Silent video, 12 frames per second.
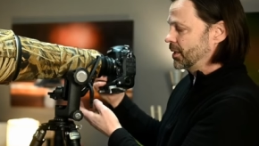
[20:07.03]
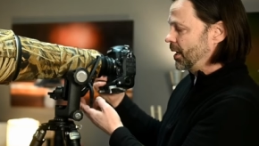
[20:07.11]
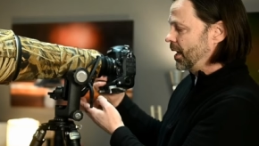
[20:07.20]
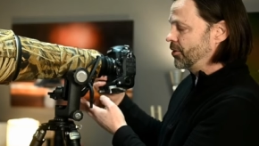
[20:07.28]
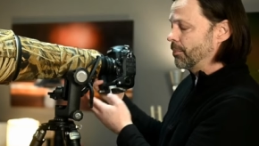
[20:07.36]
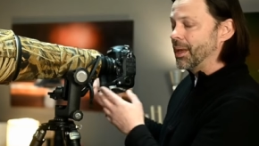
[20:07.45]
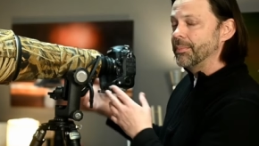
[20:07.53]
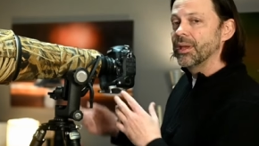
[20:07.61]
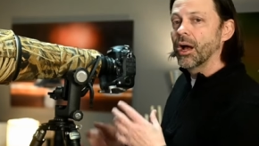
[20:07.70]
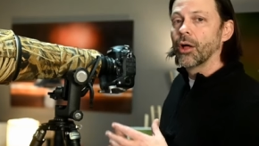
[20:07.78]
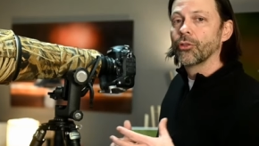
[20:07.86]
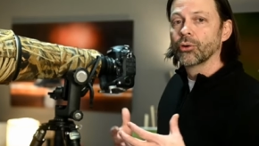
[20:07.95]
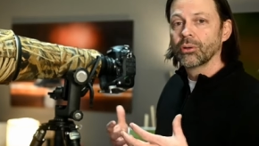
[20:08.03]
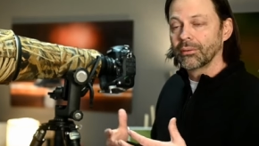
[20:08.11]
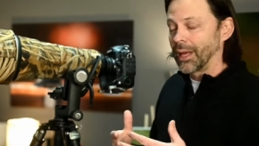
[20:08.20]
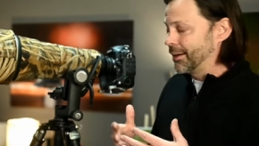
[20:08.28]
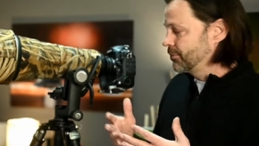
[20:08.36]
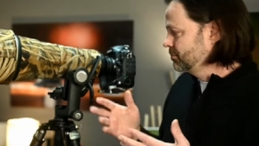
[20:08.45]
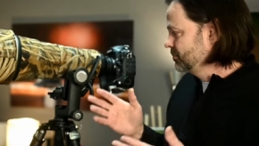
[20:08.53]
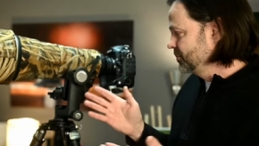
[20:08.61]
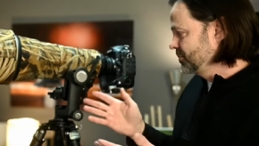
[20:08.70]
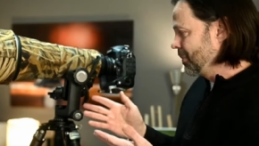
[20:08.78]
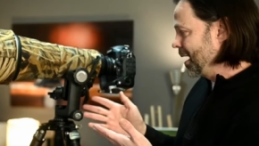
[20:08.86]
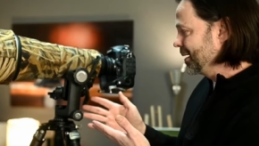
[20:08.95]
And there may be other, I don't,
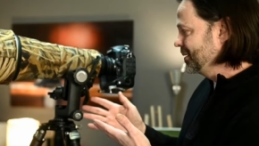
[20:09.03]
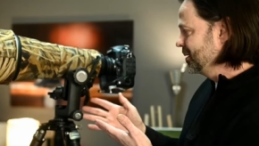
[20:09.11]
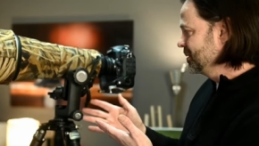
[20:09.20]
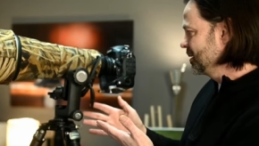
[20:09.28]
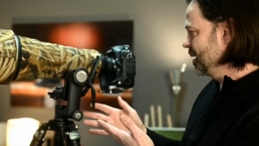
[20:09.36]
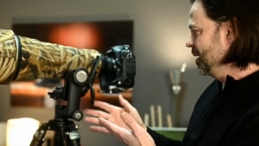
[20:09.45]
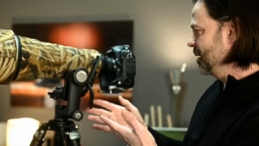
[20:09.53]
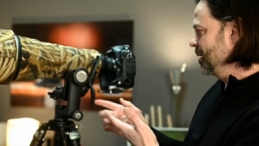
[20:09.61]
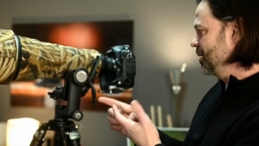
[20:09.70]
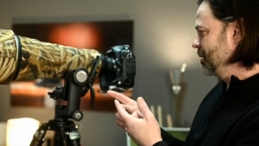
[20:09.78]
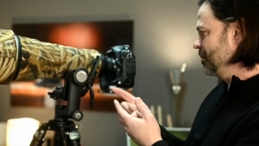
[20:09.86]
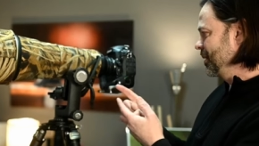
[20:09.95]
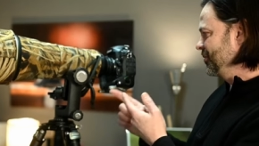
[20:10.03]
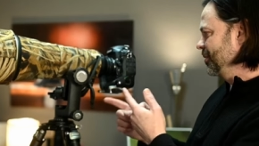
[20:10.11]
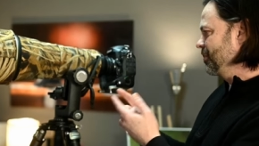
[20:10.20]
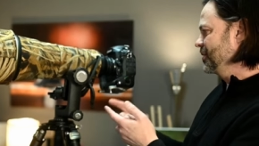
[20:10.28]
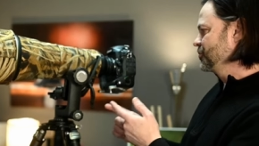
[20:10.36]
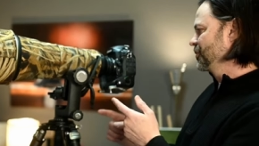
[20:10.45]
mine is a. Um, I think mine's